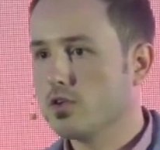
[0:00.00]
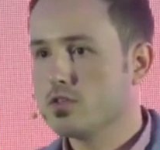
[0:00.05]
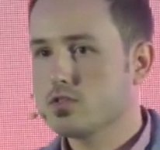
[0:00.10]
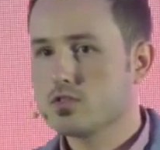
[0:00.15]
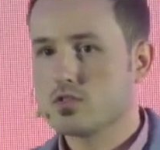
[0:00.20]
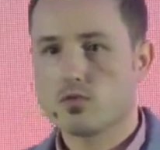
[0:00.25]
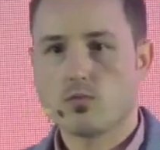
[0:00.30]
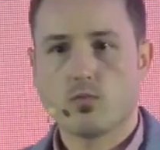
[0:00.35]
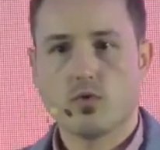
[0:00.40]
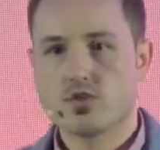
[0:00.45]

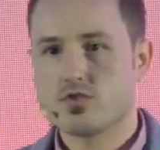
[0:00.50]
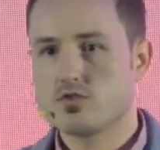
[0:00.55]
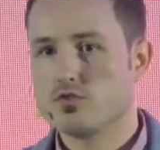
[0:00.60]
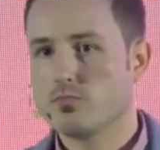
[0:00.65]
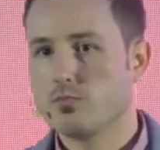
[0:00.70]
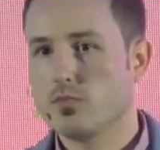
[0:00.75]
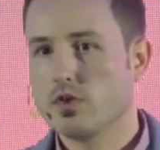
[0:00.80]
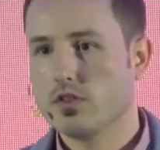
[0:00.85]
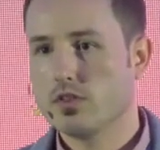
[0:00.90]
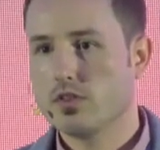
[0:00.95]
So once
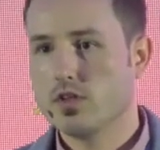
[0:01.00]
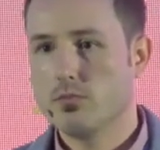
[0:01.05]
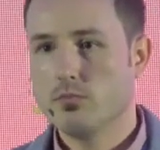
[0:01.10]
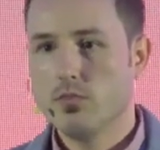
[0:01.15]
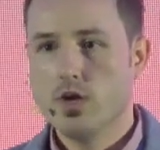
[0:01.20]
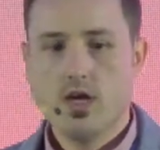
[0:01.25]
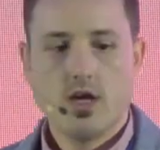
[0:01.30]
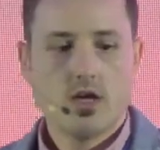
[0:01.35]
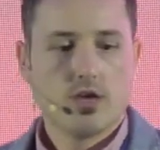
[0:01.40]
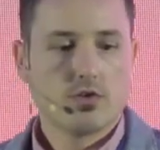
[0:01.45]
you've built them,
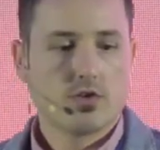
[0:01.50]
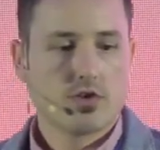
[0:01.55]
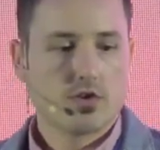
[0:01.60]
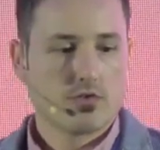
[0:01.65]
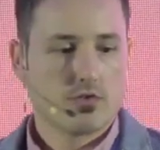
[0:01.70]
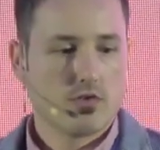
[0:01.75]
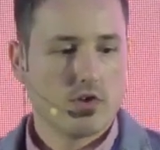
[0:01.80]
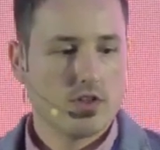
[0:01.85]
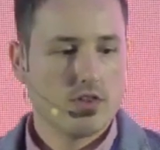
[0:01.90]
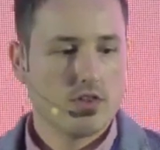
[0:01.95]
you
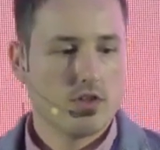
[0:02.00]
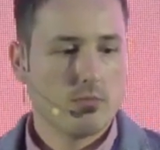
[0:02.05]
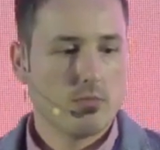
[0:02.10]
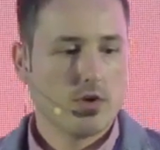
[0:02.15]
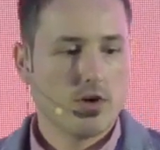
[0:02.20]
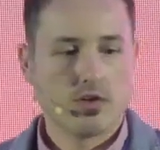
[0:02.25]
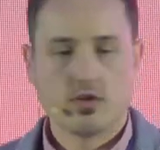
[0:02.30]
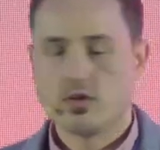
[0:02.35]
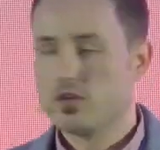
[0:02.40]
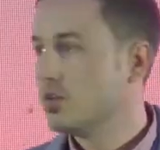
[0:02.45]
can run them
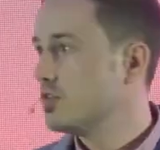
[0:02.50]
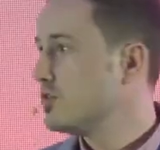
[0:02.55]
on